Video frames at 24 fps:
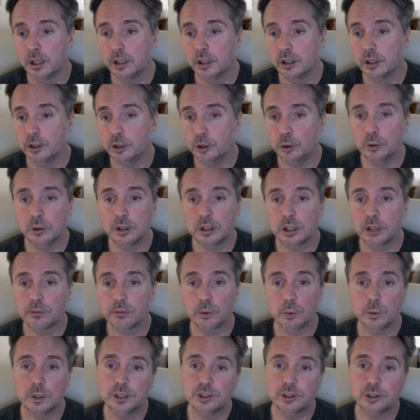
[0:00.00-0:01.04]
new and
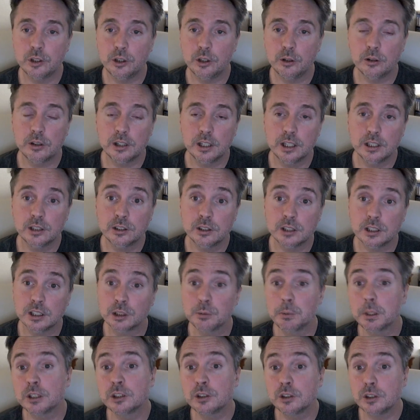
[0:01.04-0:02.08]
clever ways to do things, and
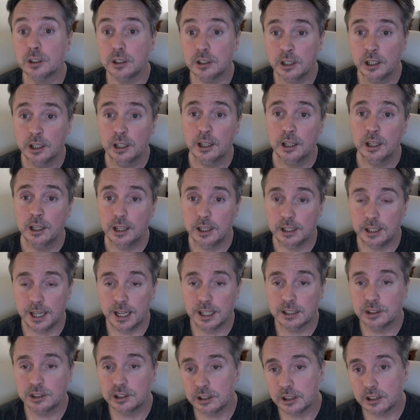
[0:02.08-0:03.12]
especially
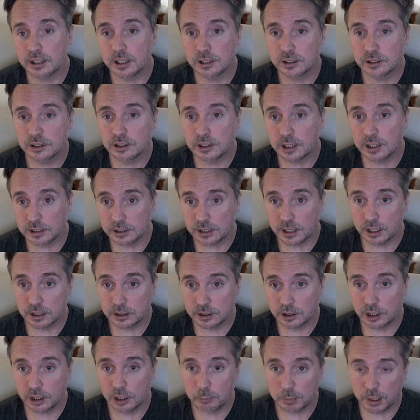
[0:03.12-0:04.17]
enhancing things. That's
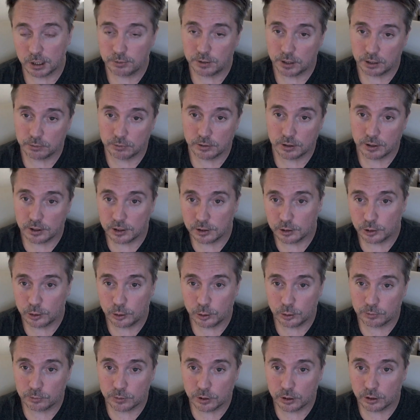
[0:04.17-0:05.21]
actually my favorite thing to
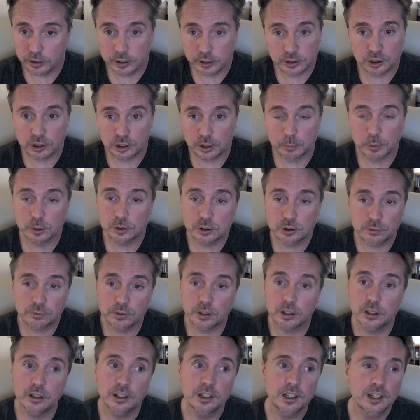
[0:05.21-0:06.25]
do of all. It's the most
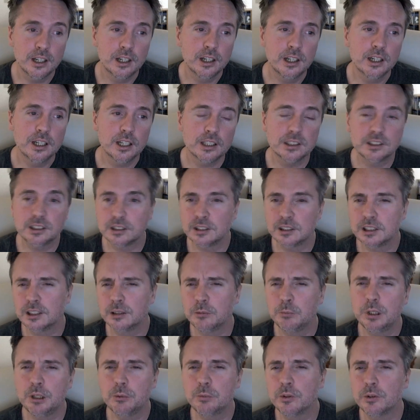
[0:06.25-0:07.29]
fun. It's the
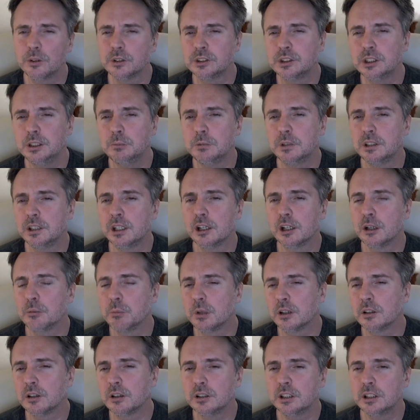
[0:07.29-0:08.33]
thing people seem to care
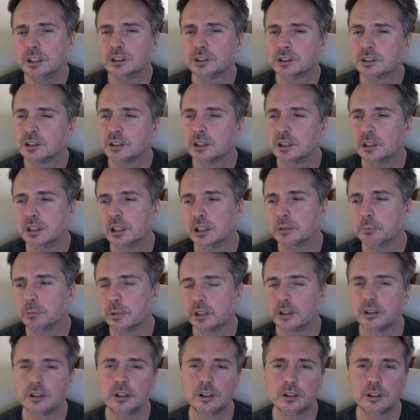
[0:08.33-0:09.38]
about least, but
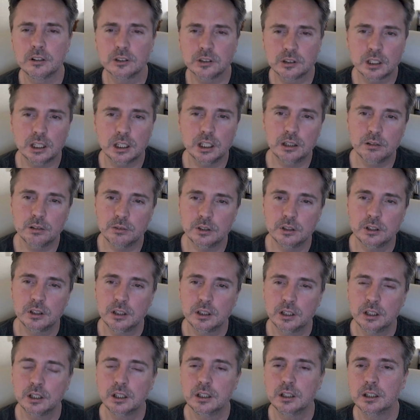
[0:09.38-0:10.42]
I think there's kind of
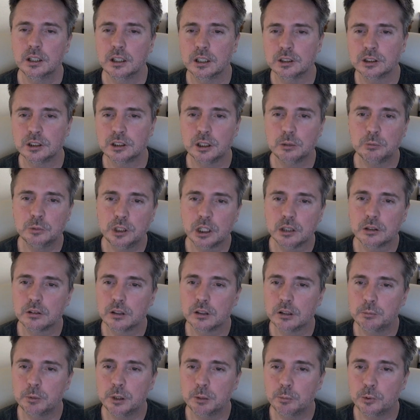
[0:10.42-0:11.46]
a
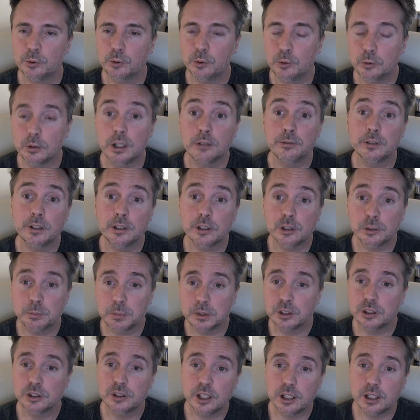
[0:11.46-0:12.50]
subgenre of people who love it as
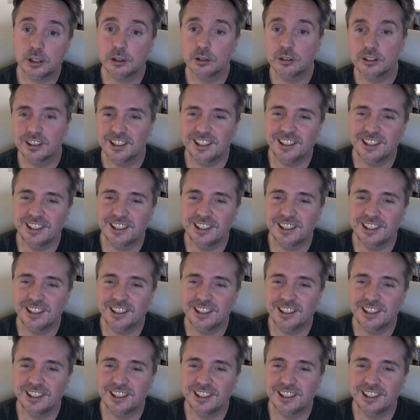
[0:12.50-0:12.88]
much as I do.